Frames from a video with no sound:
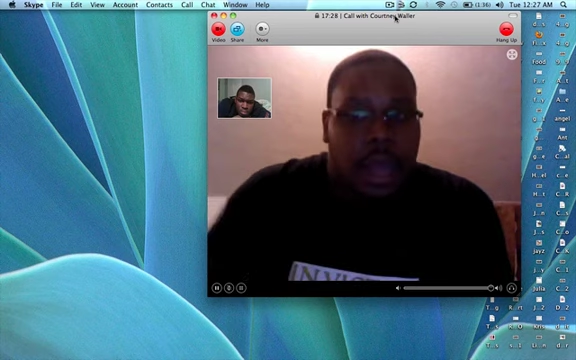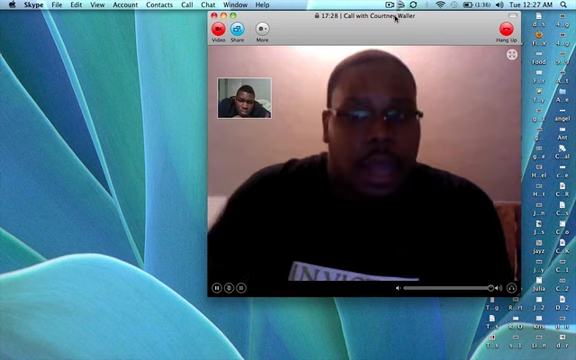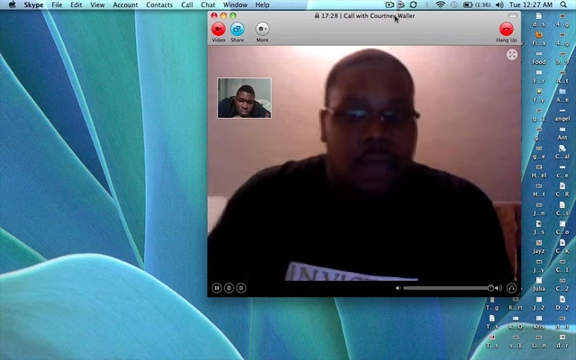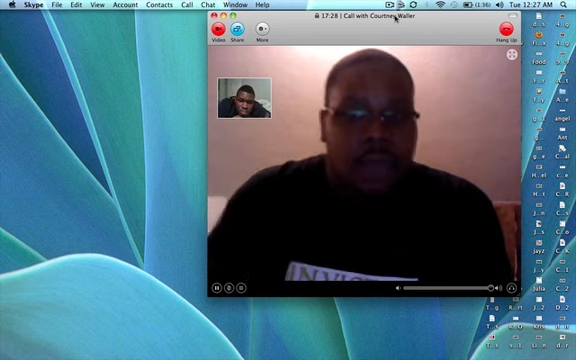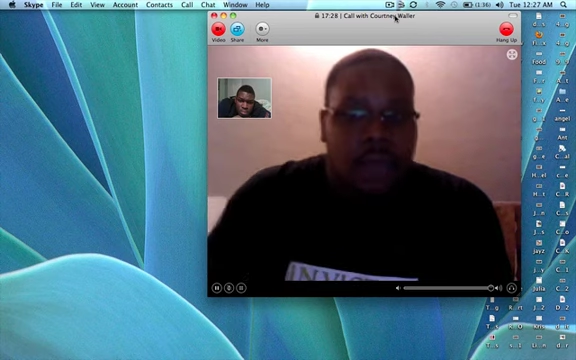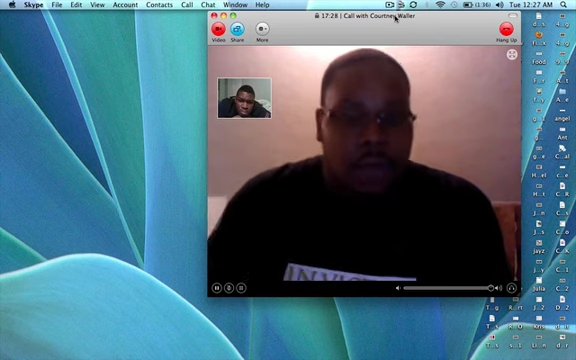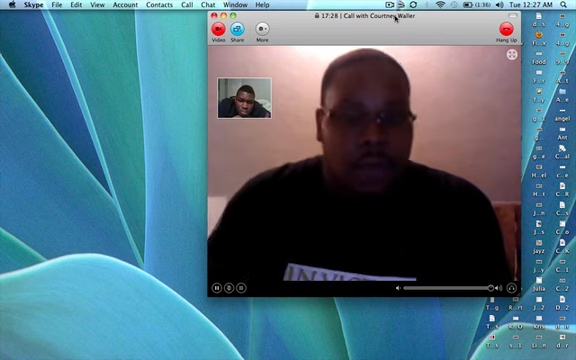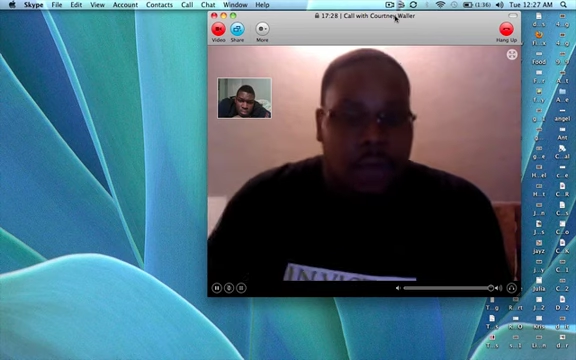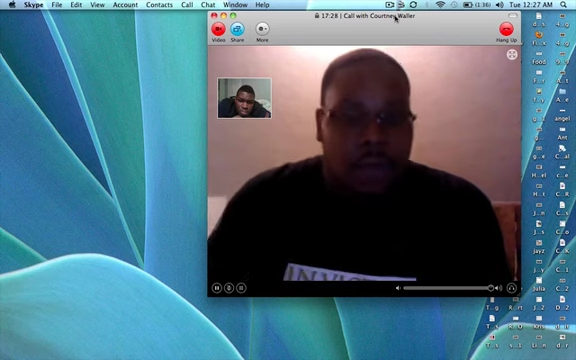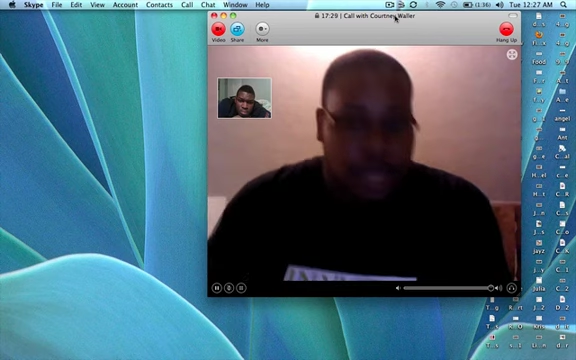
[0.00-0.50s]

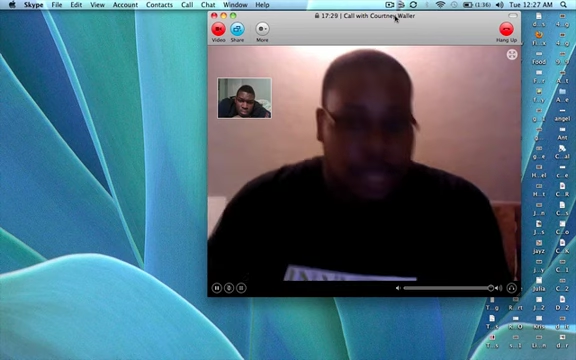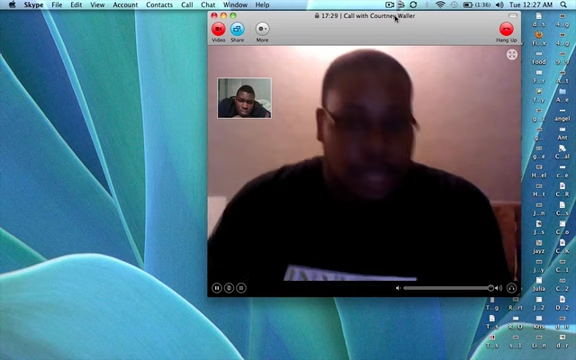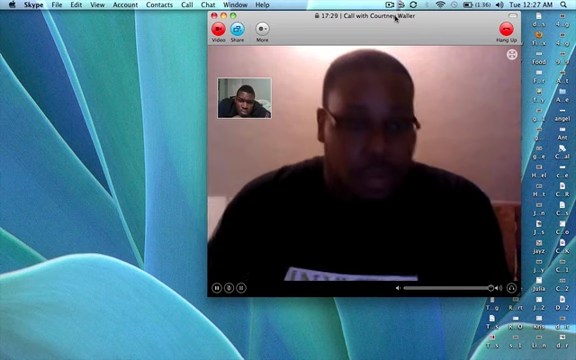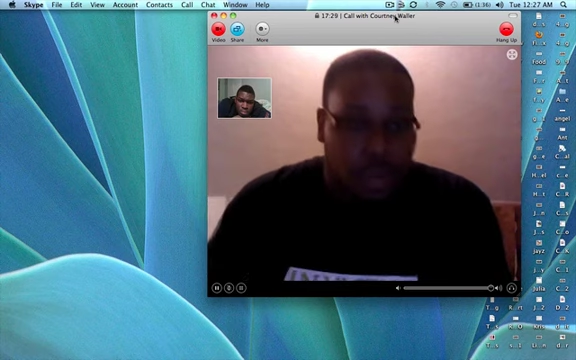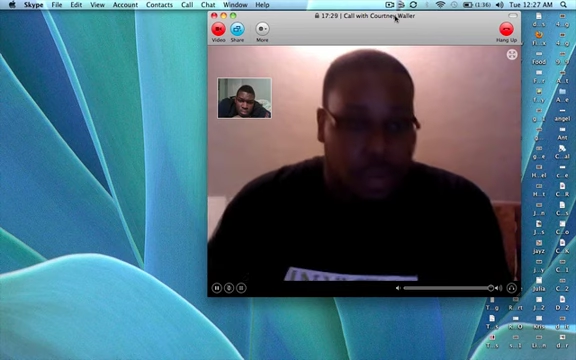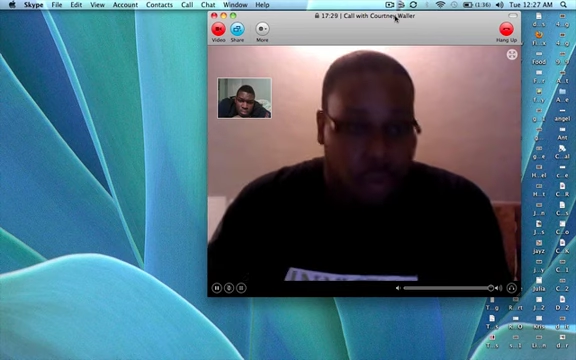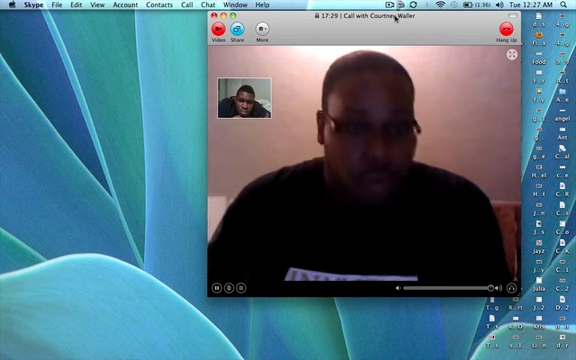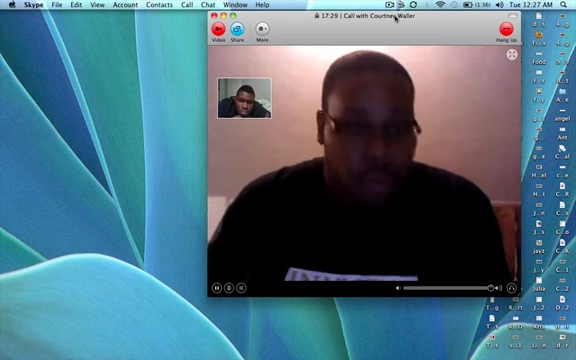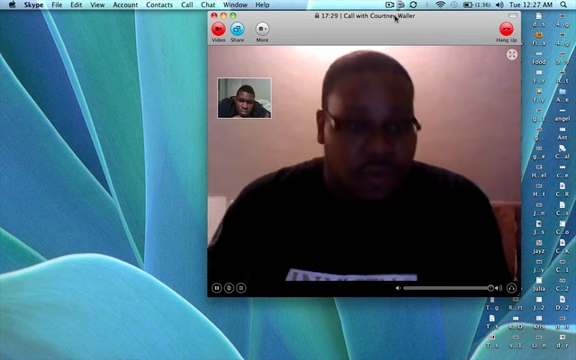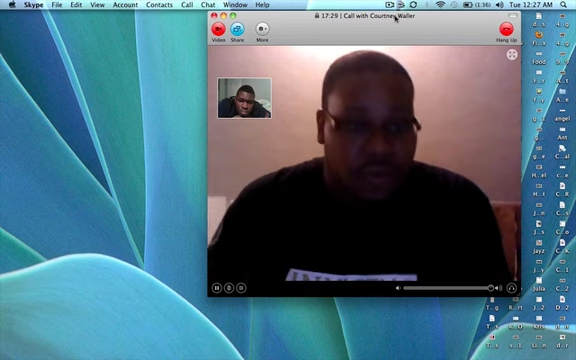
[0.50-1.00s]
hype for it. It's a
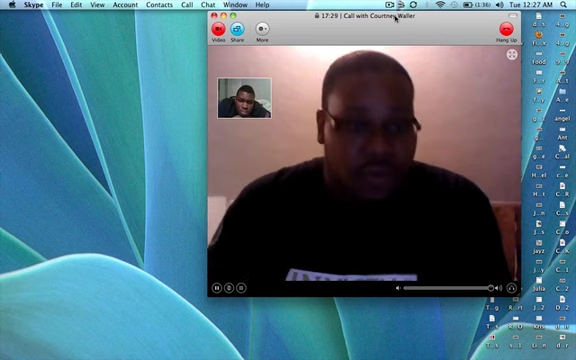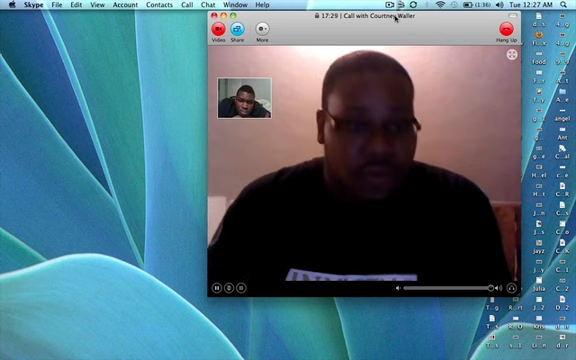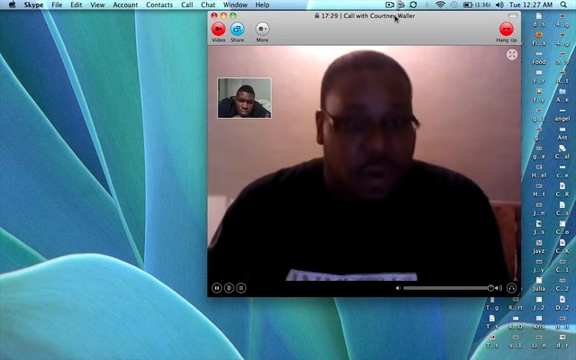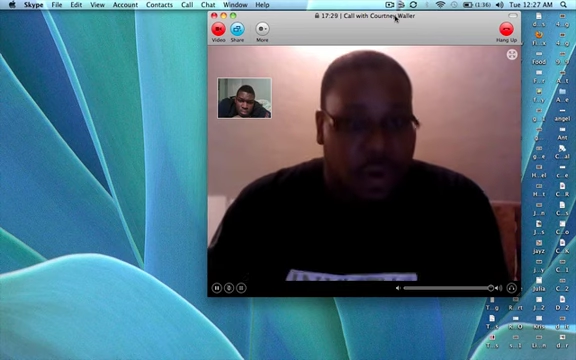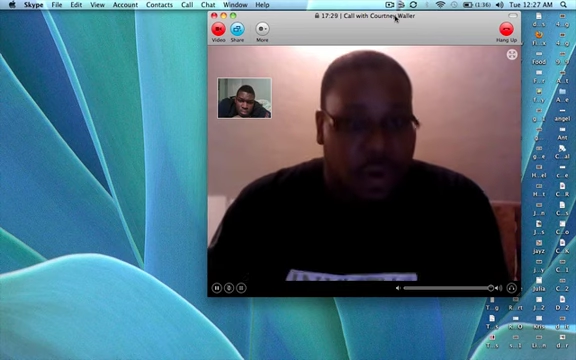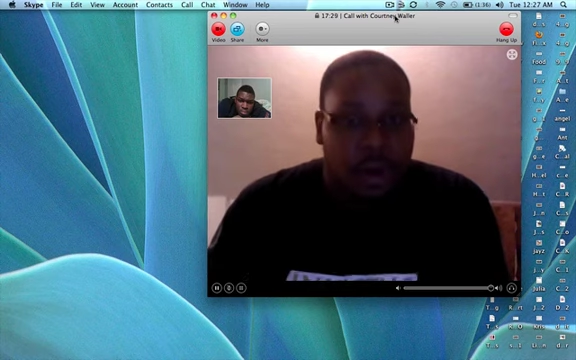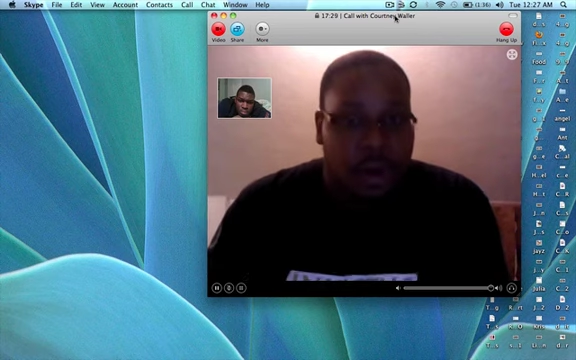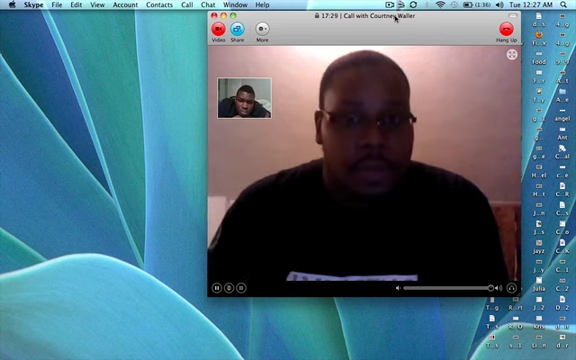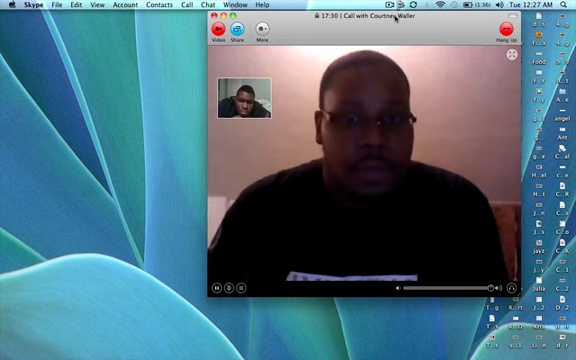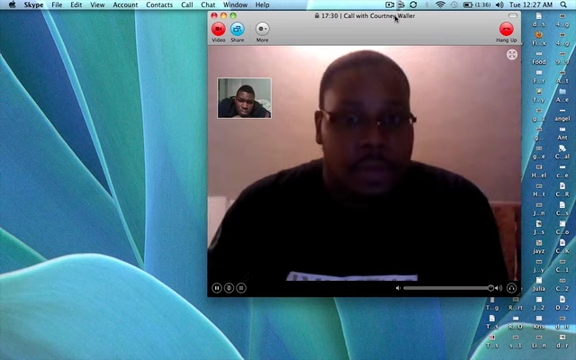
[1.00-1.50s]
wonderful
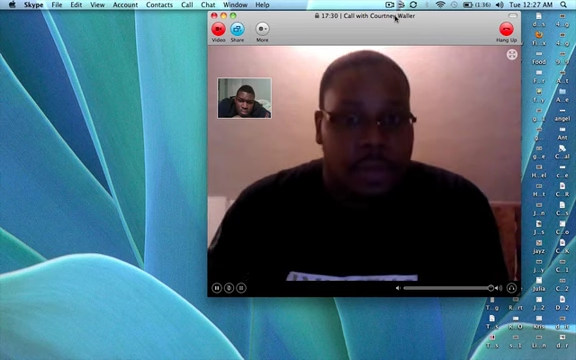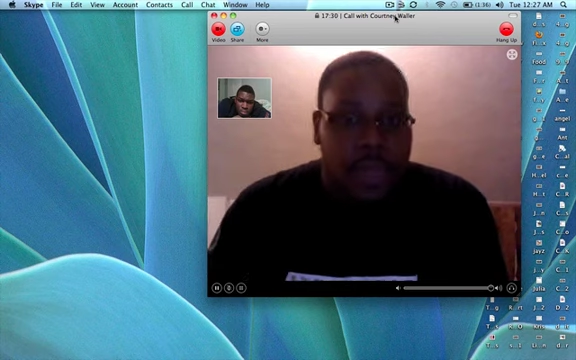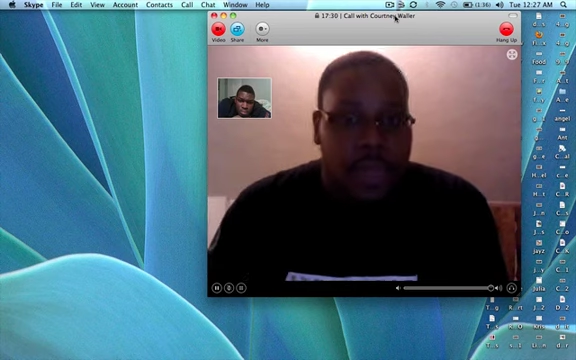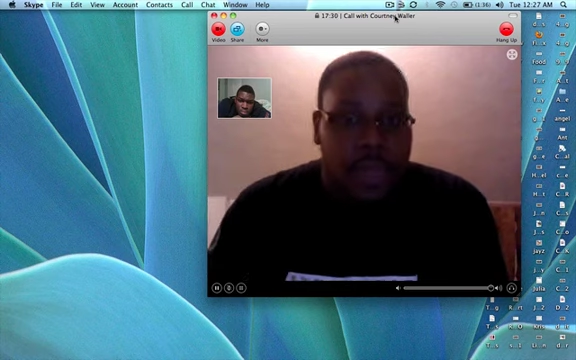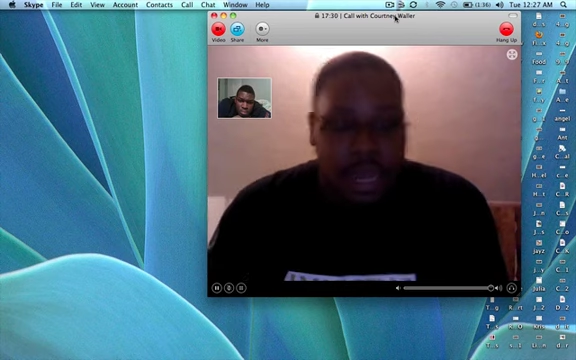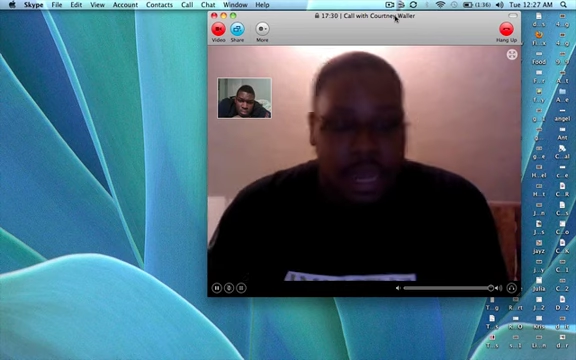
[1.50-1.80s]
card.